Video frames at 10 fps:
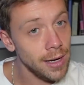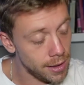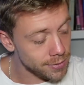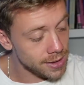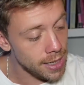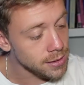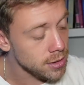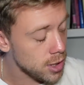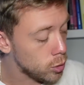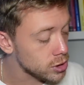and I've said,
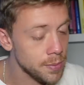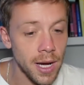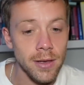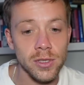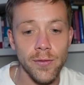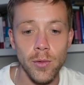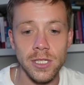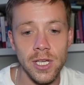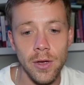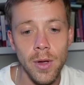the oldest millennials are
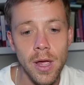42,